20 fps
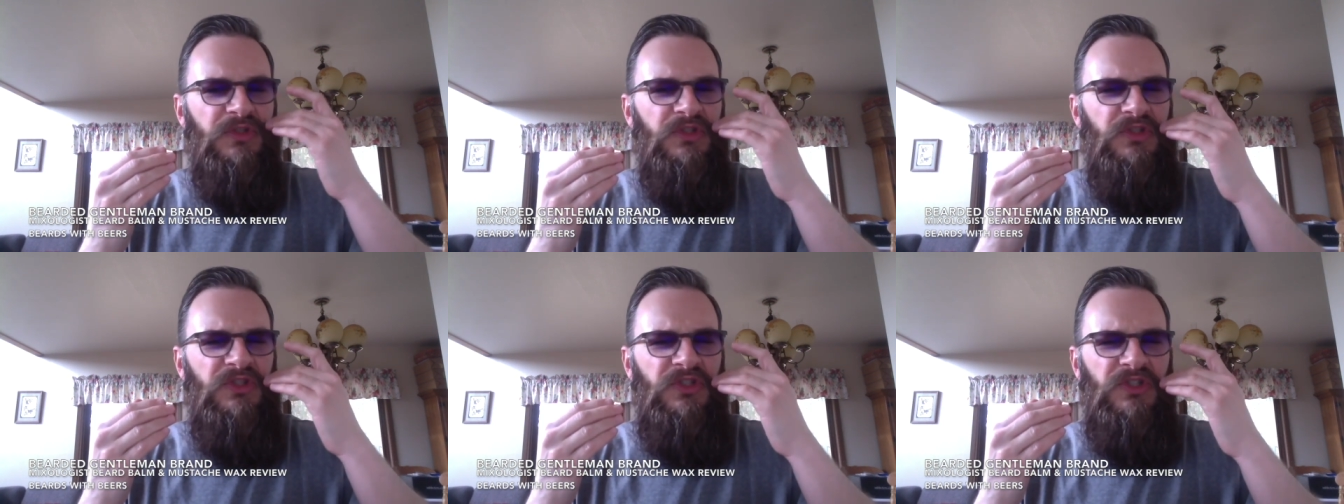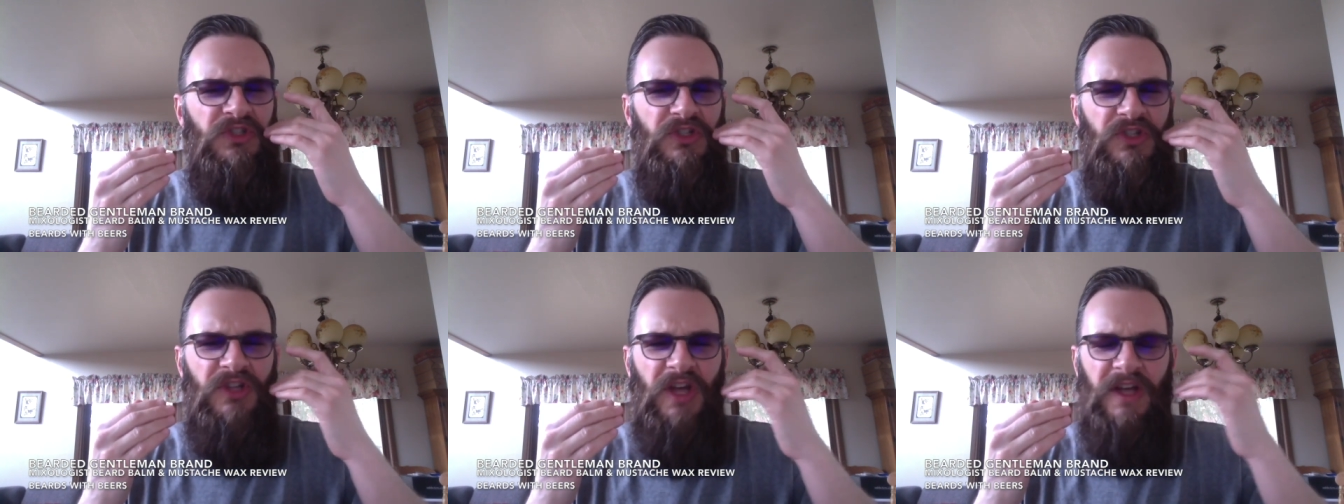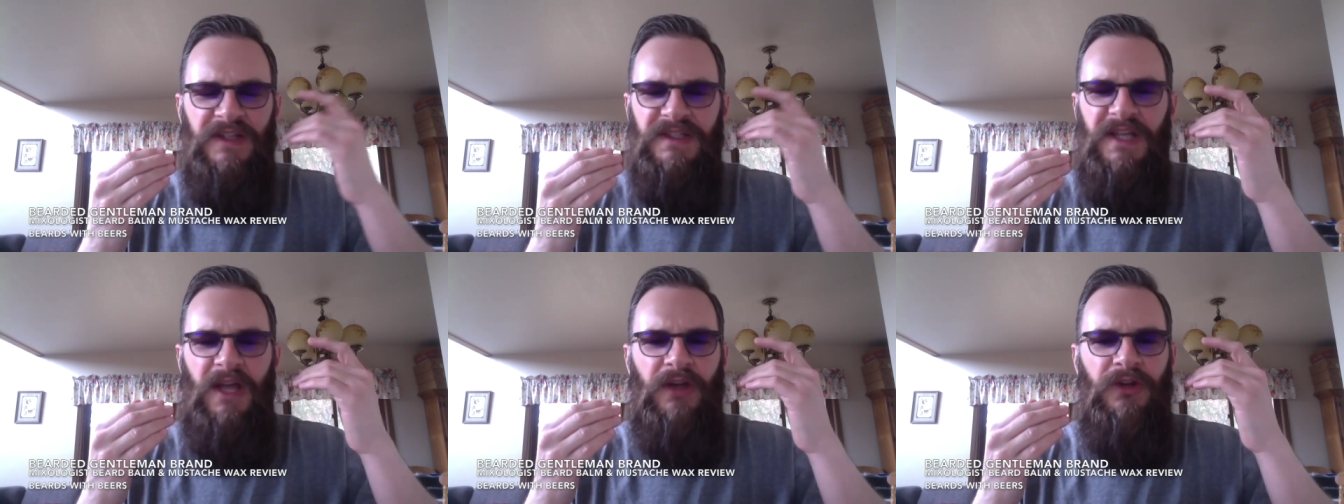
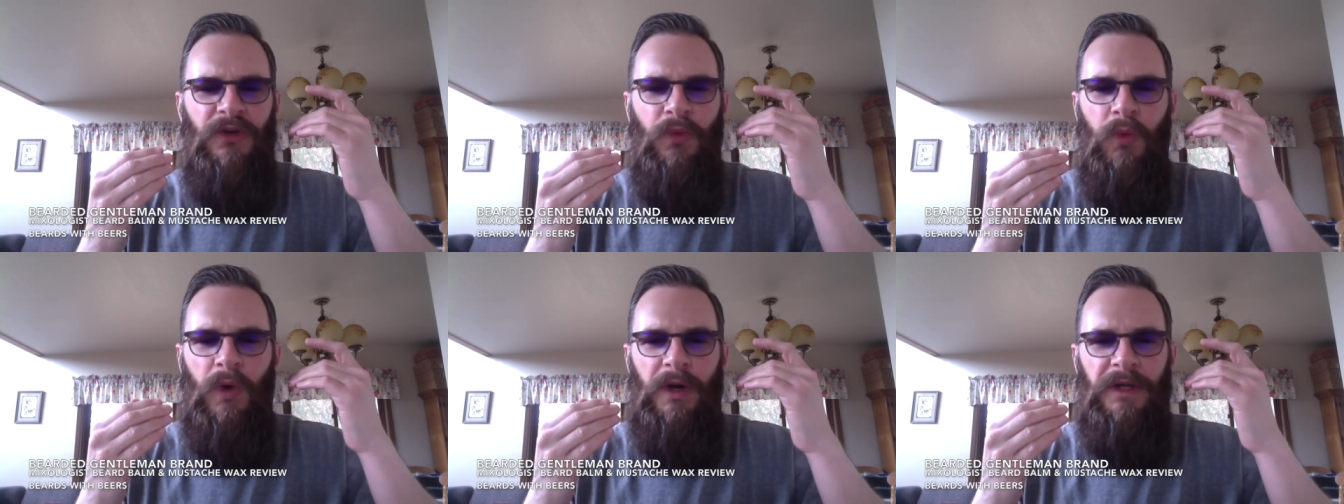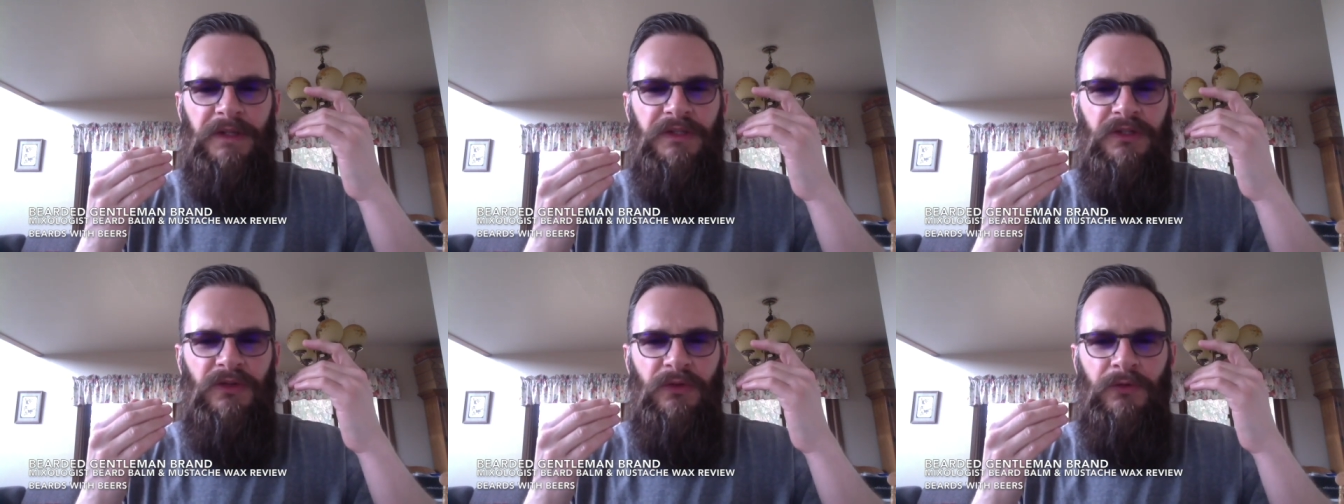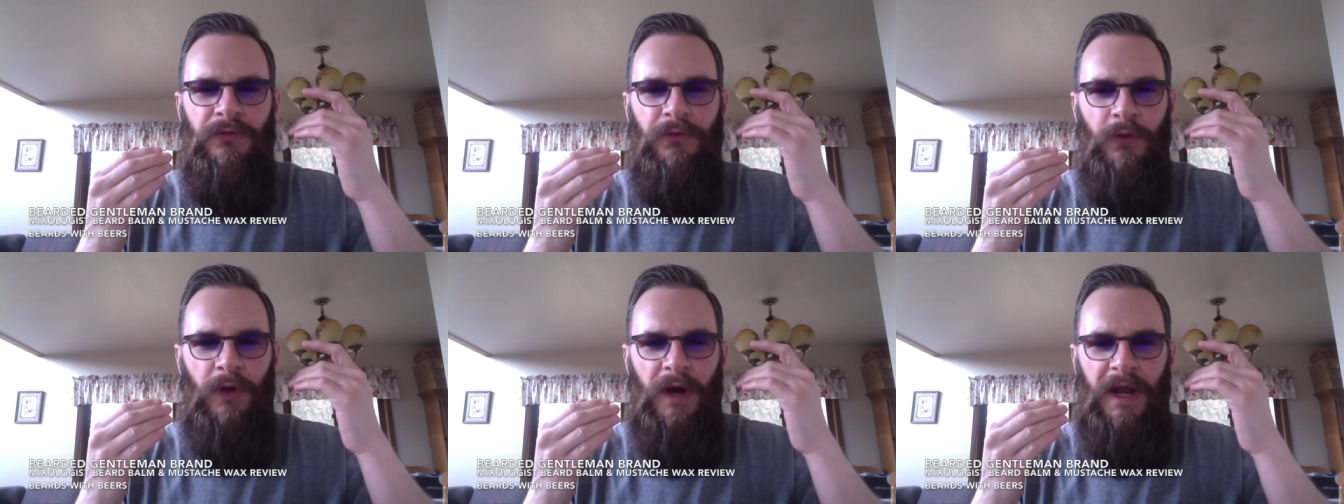just how you want it to
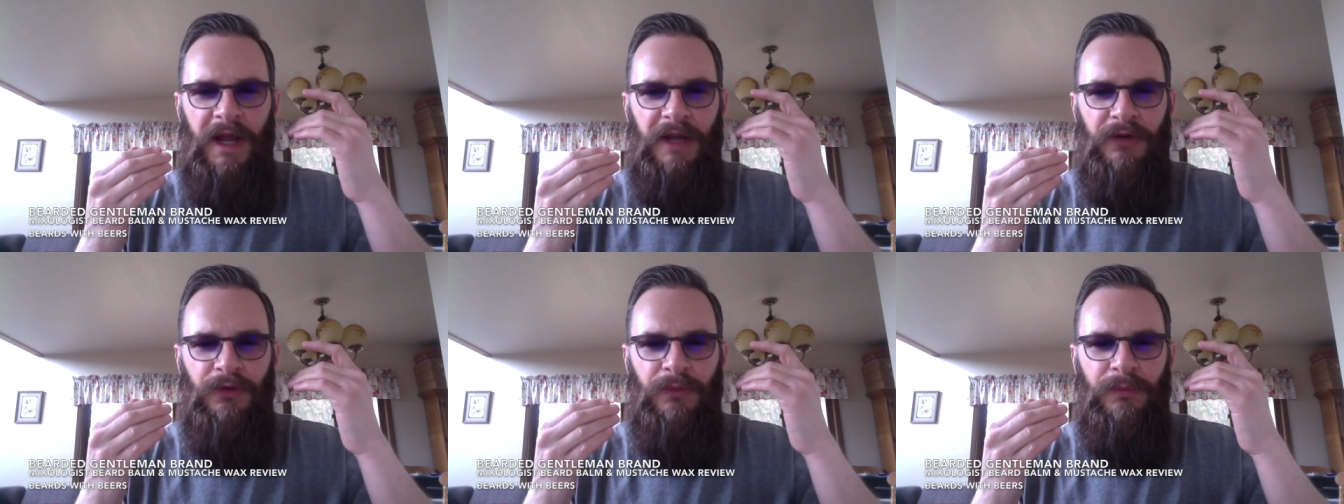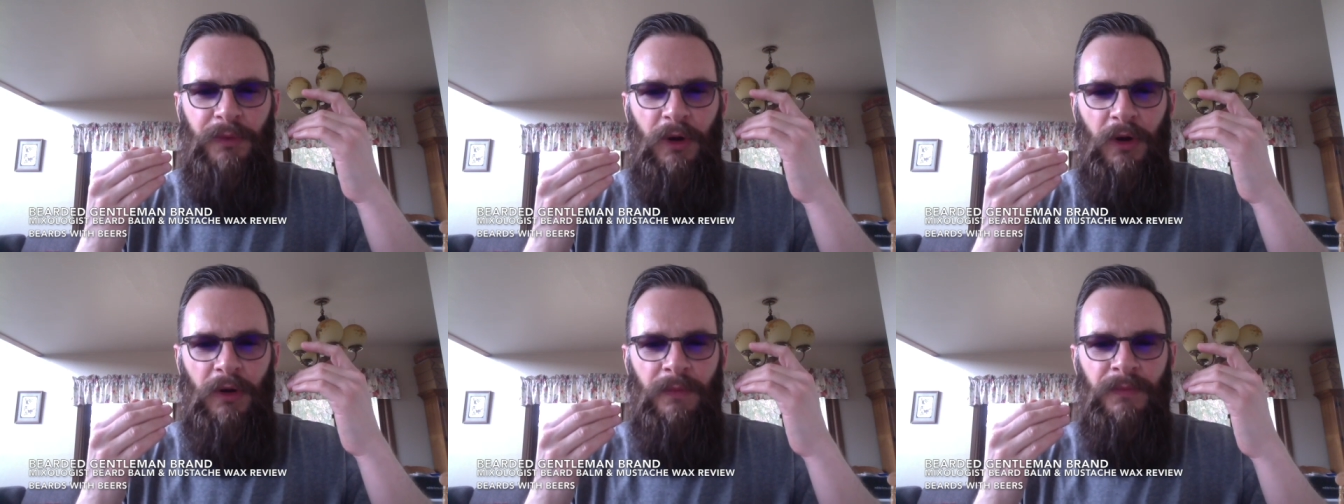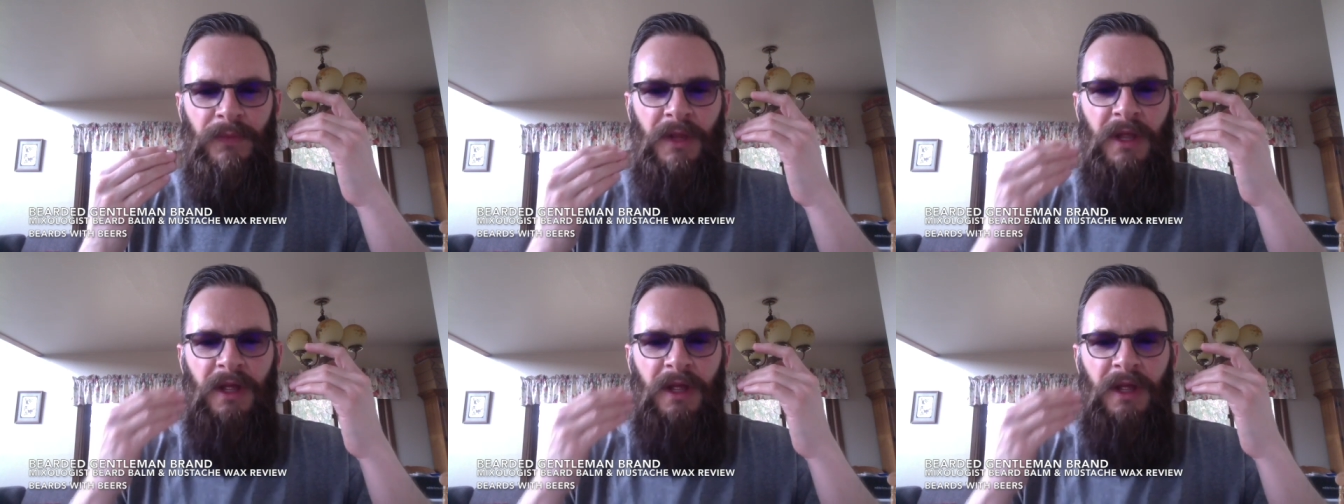for a handlebar.